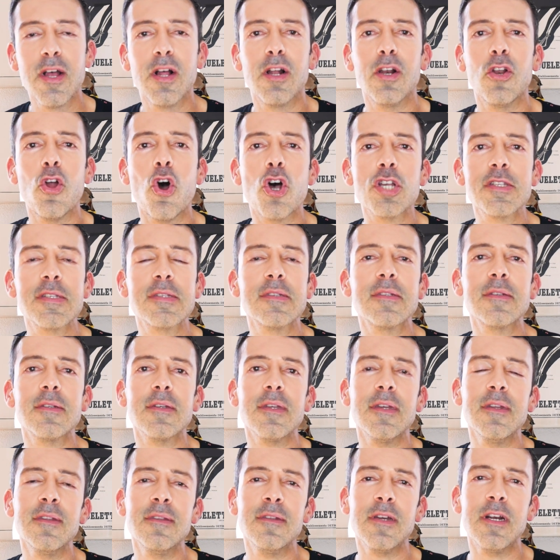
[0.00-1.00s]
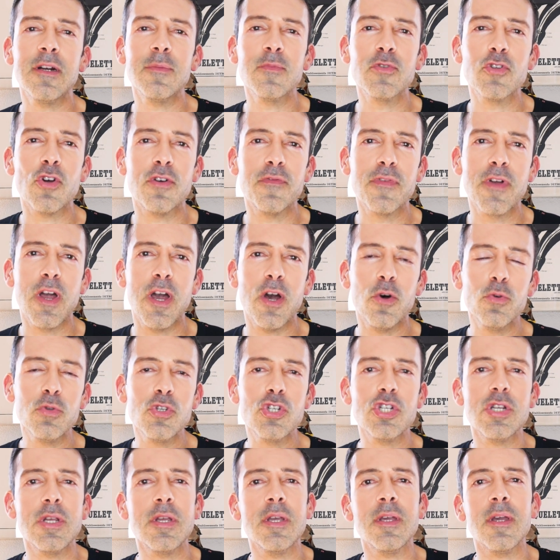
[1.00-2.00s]
lost in terms of
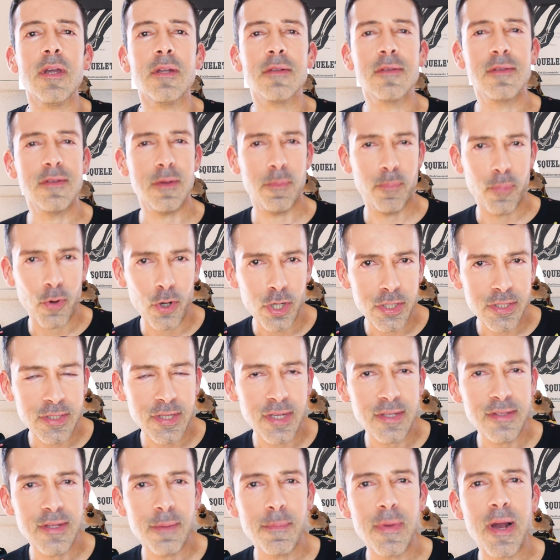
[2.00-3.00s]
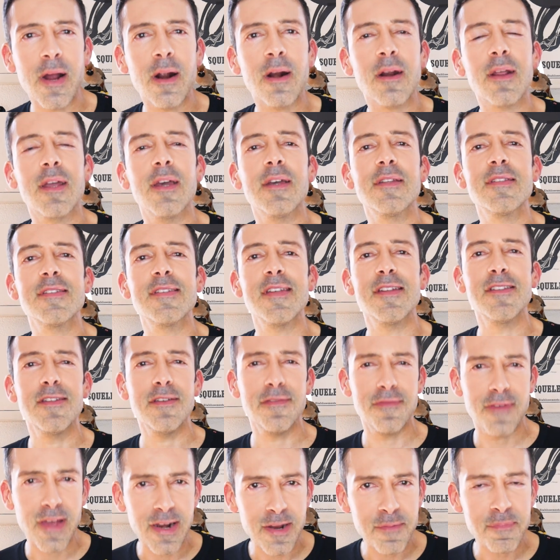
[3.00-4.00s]
coaching and supporting the markets and
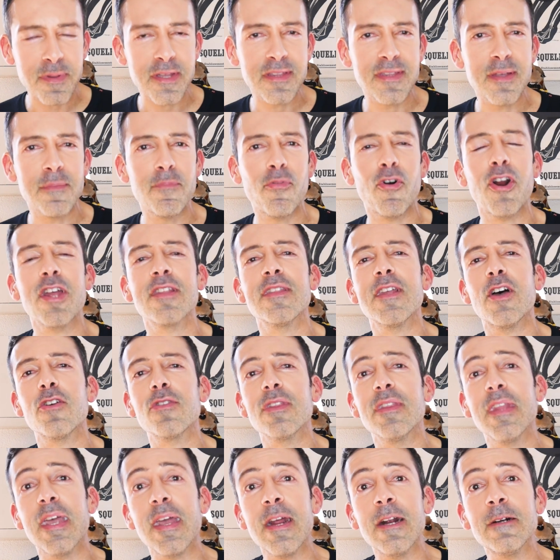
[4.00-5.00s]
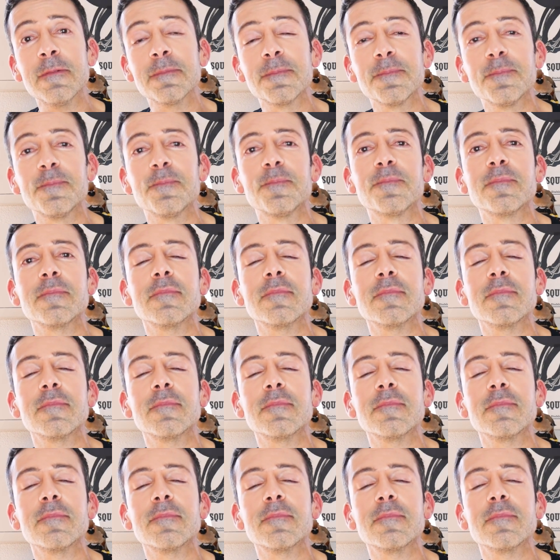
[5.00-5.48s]
developing the brand out there.